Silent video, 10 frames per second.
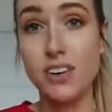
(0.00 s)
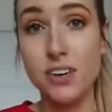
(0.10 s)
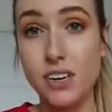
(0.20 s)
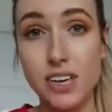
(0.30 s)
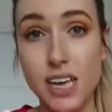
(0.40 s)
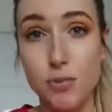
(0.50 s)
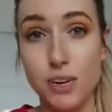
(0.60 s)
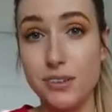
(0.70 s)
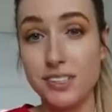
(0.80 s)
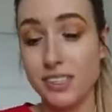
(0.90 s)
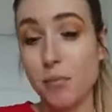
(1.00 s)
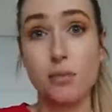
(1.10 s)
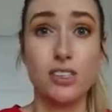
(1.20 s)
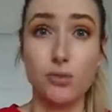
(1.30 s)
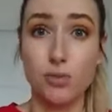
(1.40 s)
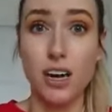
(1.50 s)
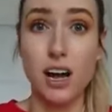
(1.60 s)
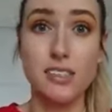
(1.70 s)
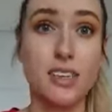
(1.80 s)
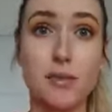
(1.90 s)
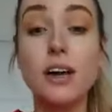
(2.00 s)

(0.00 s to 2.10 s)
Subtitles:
and then you can keep reusing them, which is really awesome.